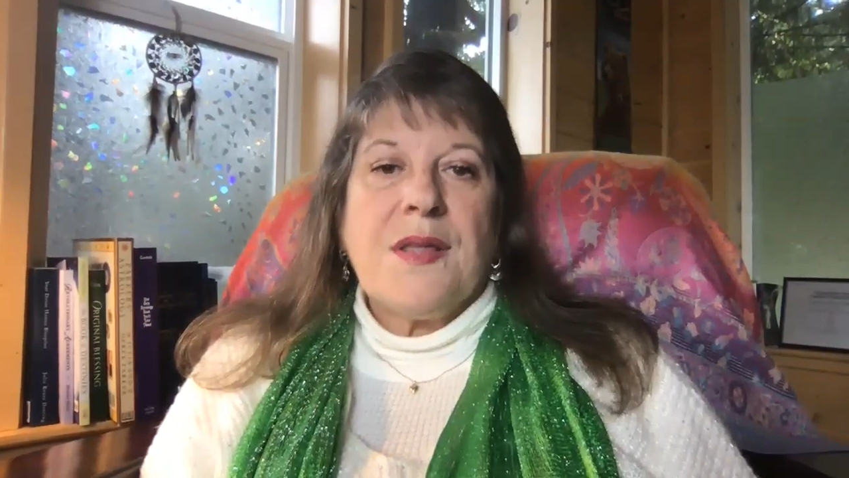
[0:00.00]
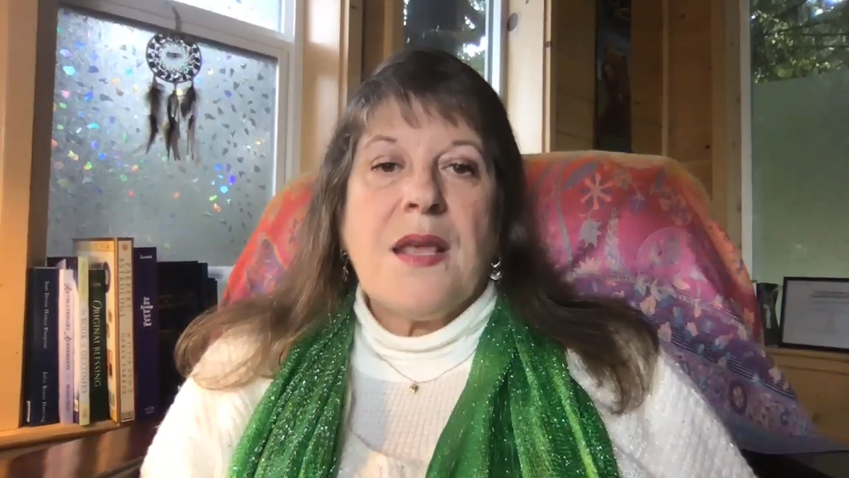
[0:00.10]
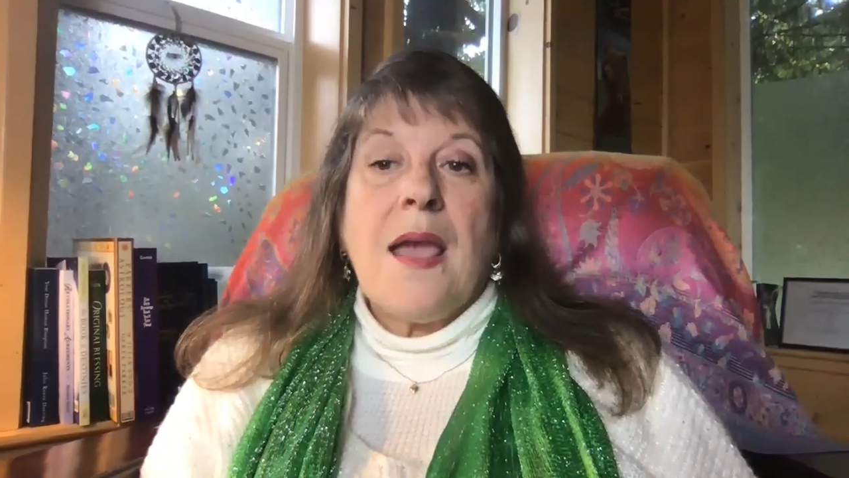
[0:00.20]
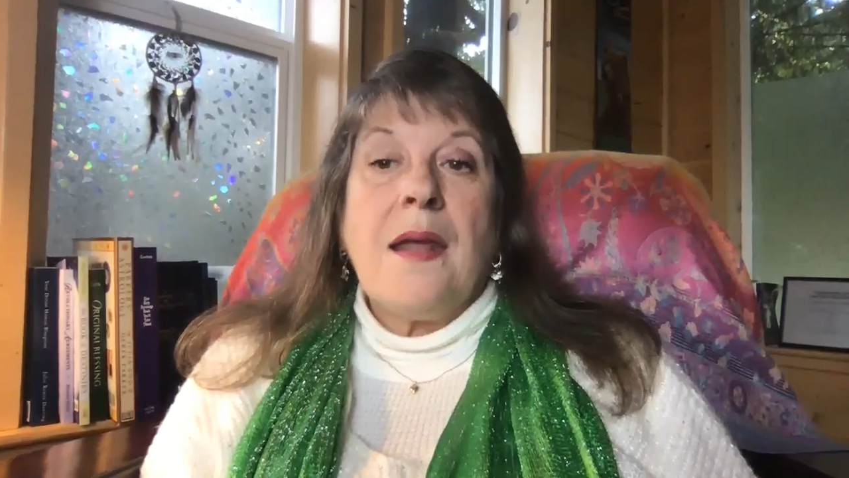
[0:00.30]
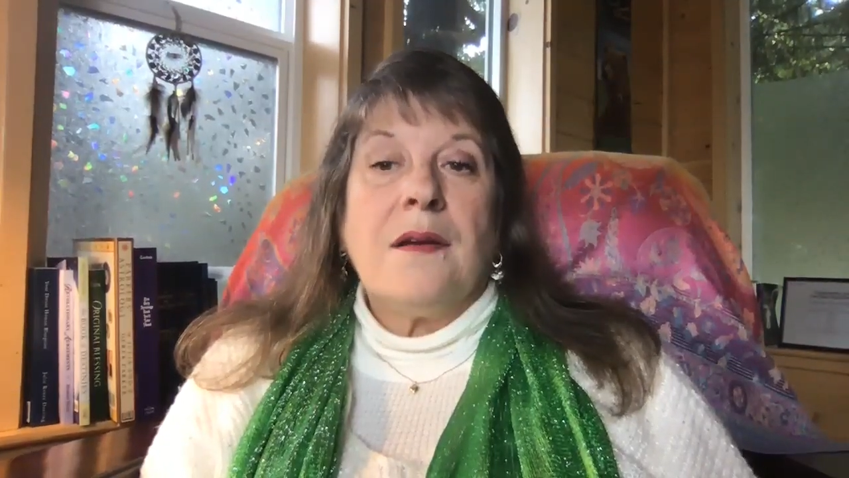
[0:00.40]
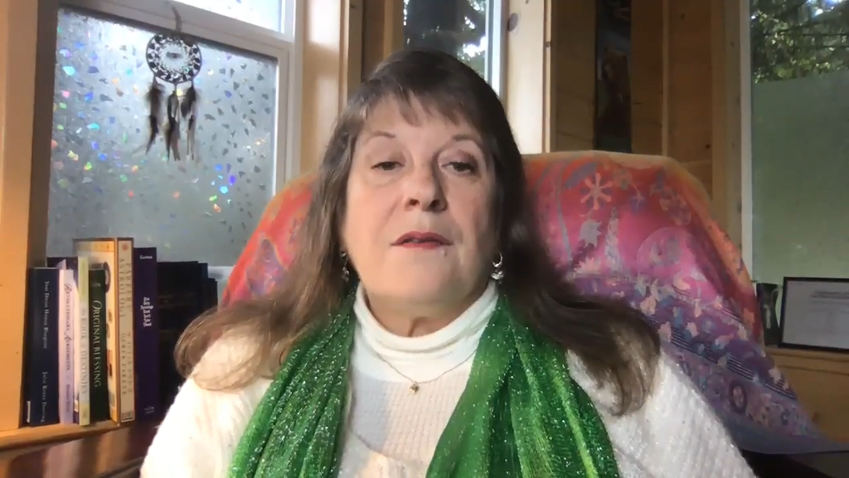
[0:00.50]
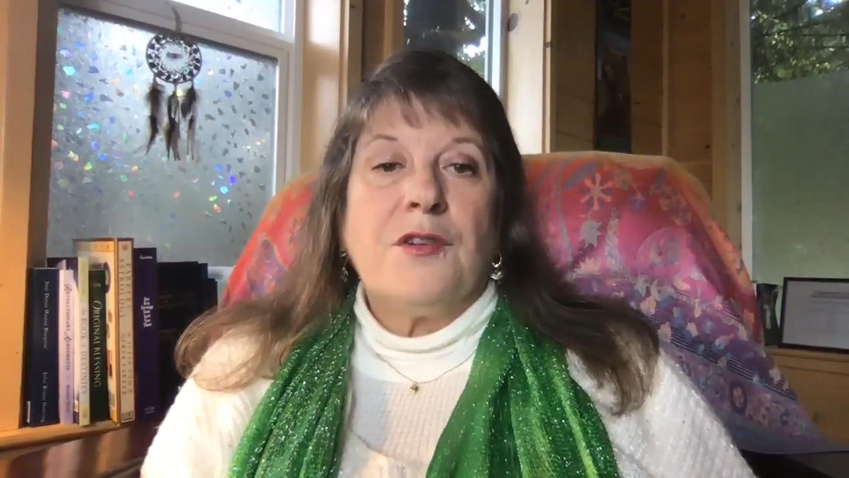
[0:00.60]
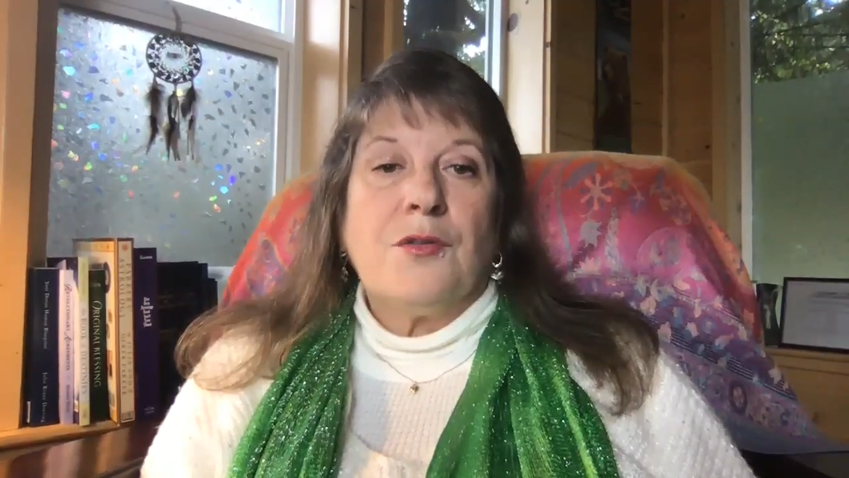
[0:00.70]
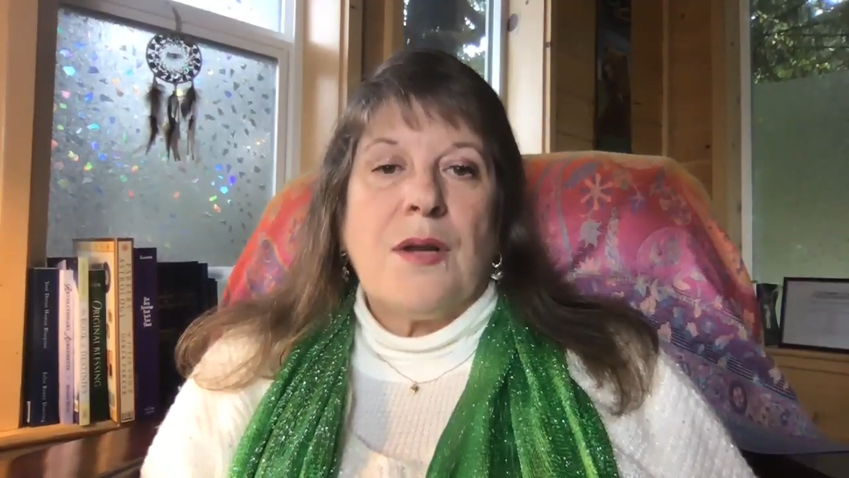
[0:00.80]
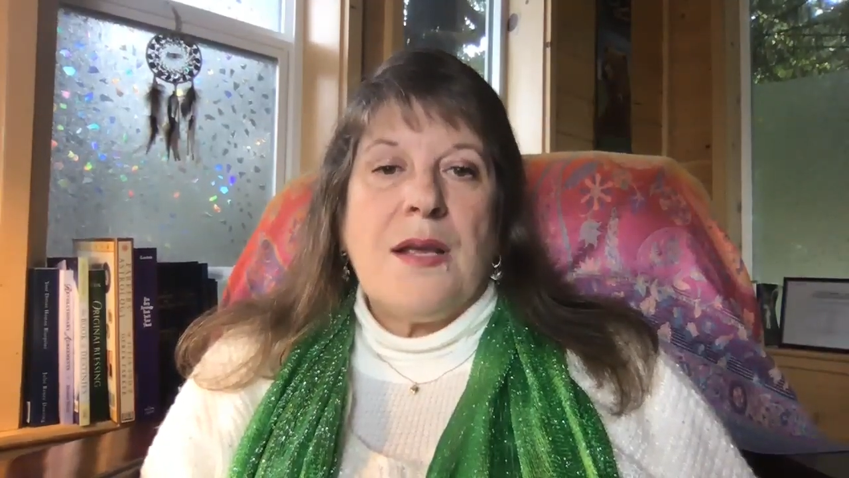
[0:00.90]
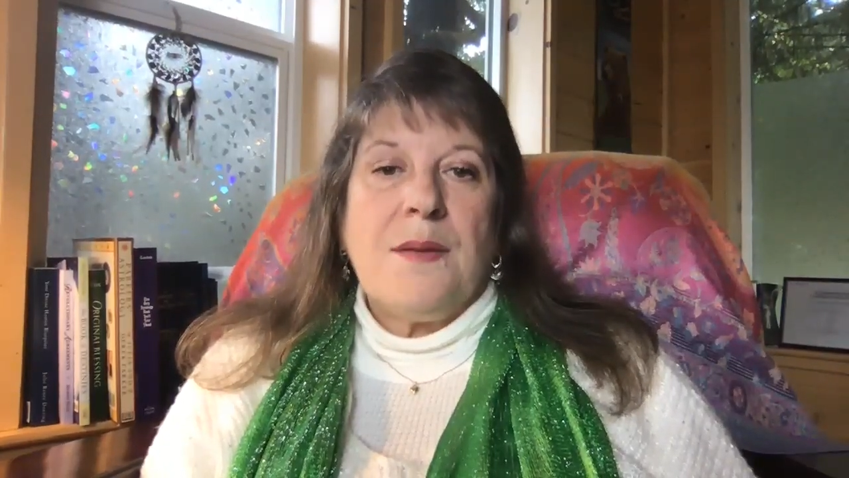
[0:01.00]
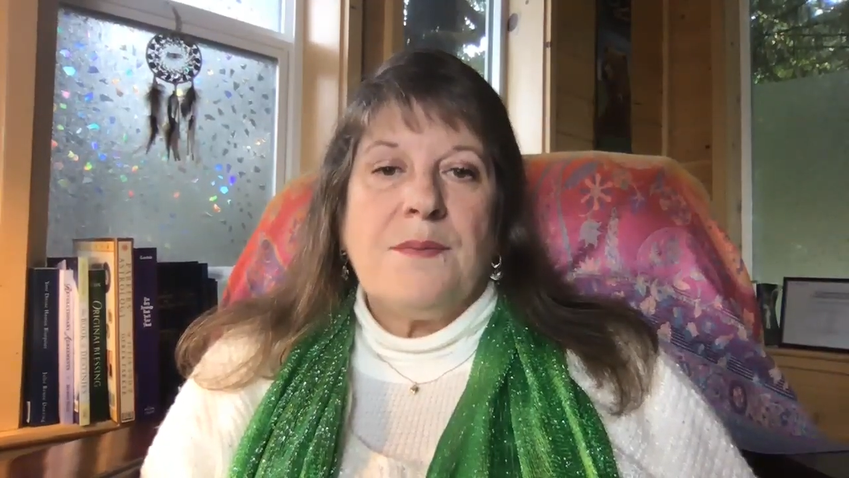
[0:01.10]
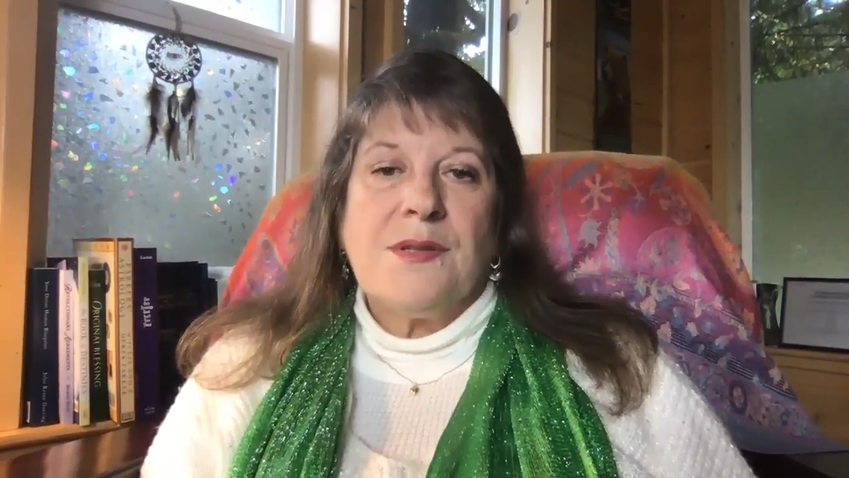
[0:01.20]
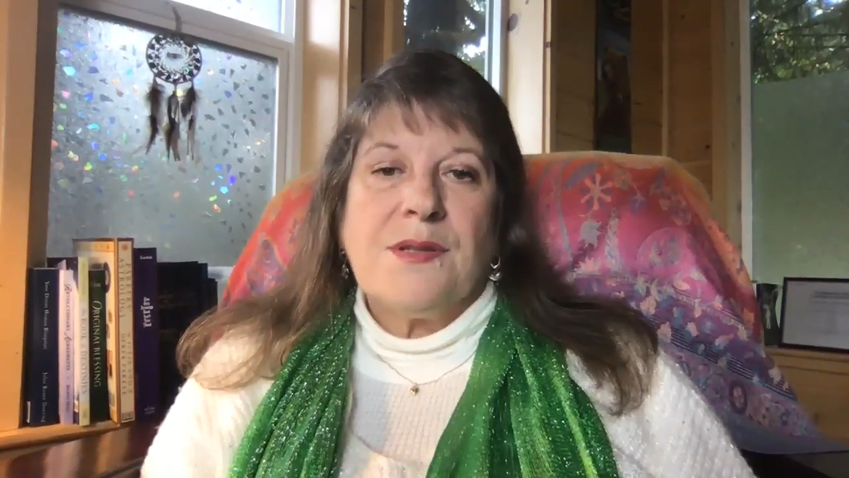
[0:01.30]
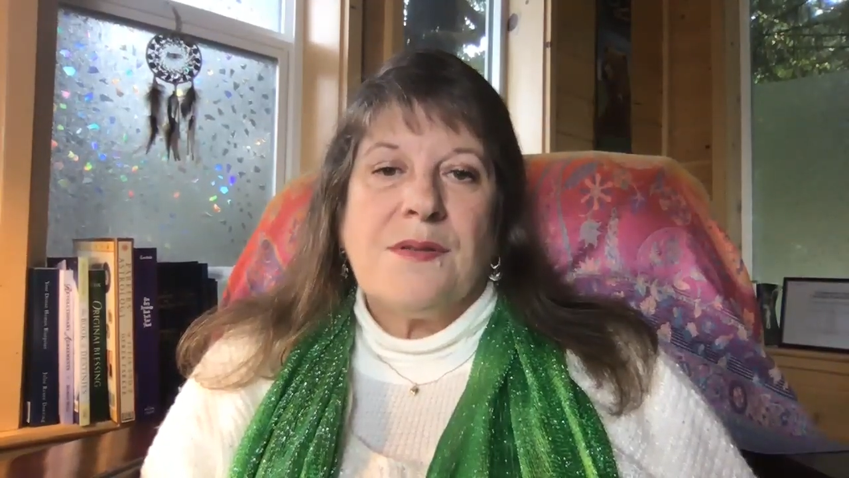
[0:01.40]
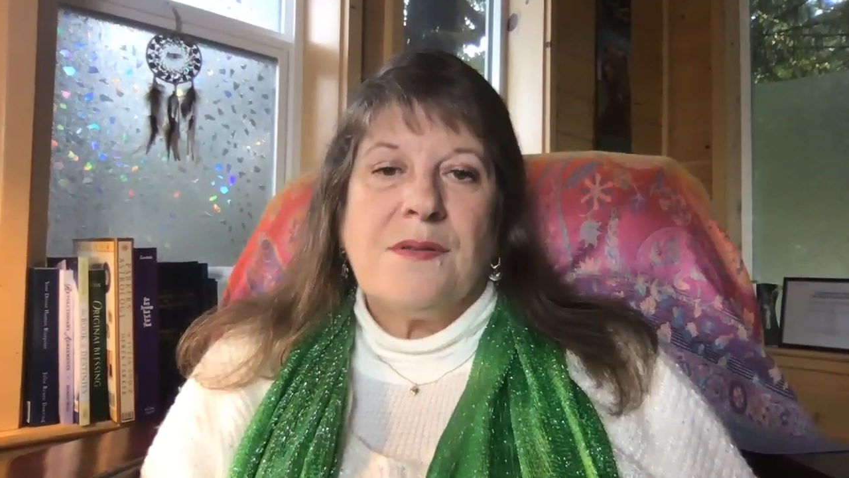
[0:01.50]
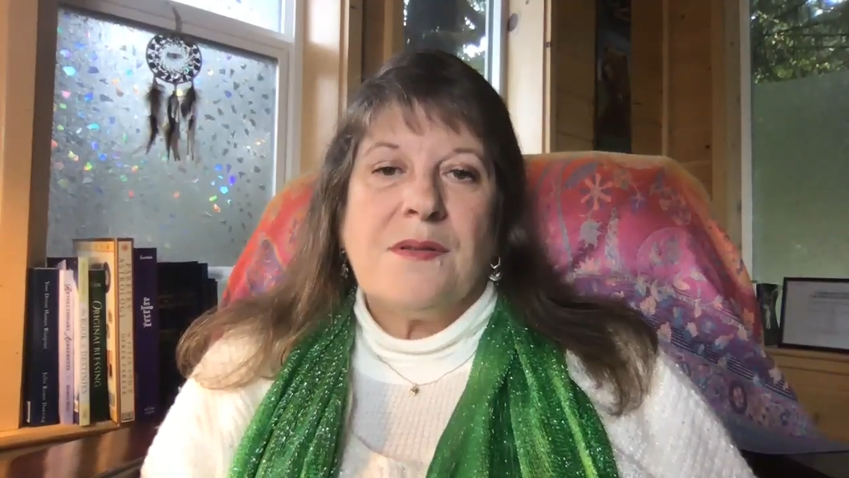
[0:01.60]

the end of dreams.